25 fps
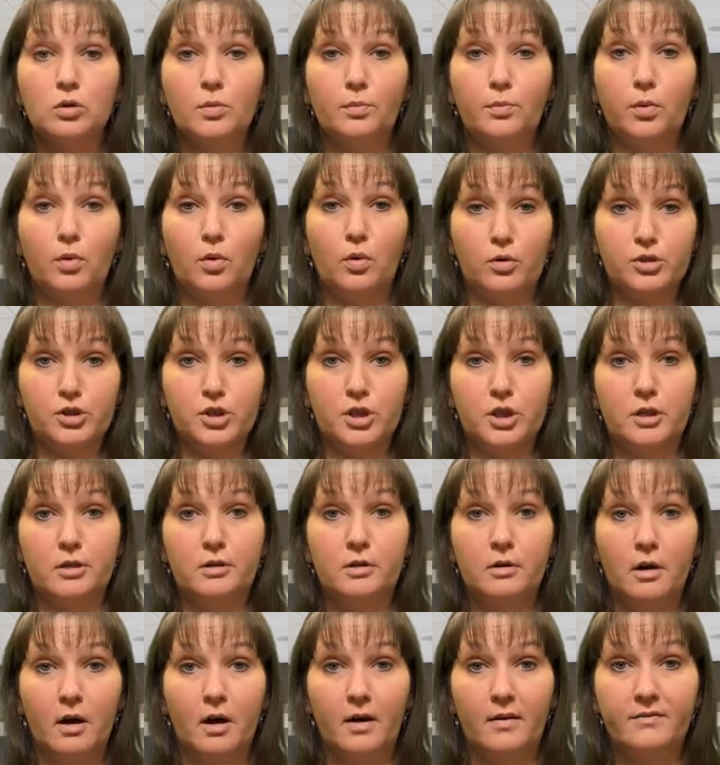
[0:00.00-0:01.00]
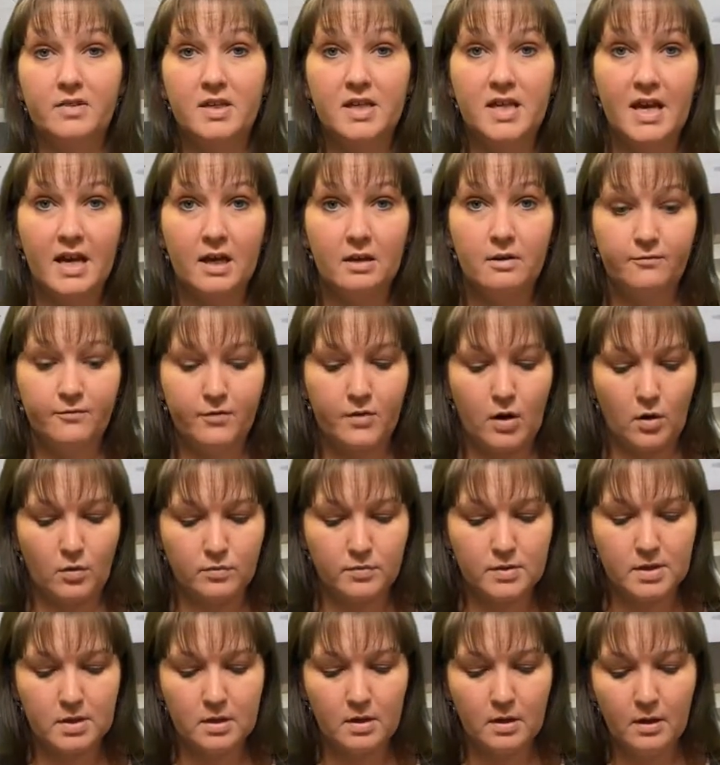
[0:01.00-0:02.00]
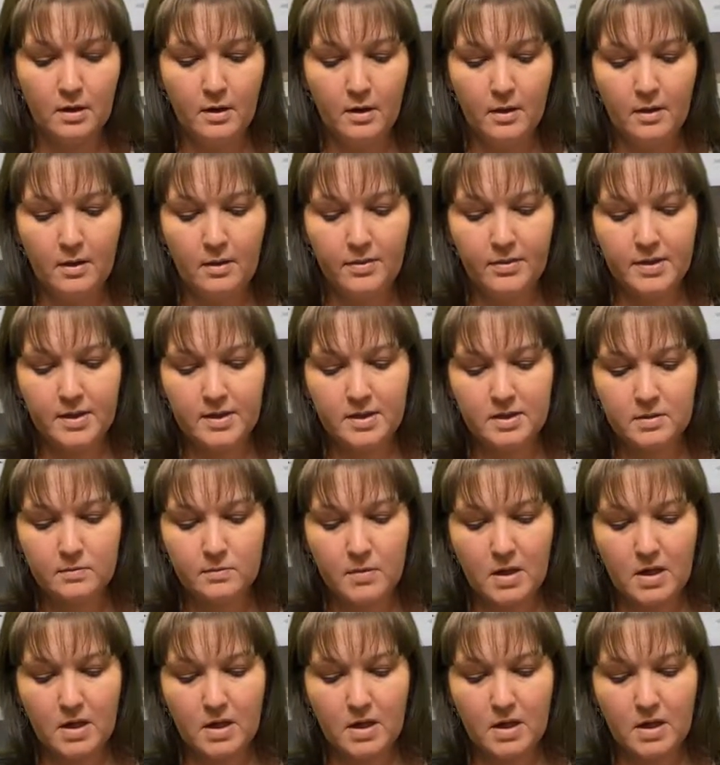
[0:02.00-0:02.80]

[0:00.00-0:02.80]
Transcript: the gold portion of the headphones.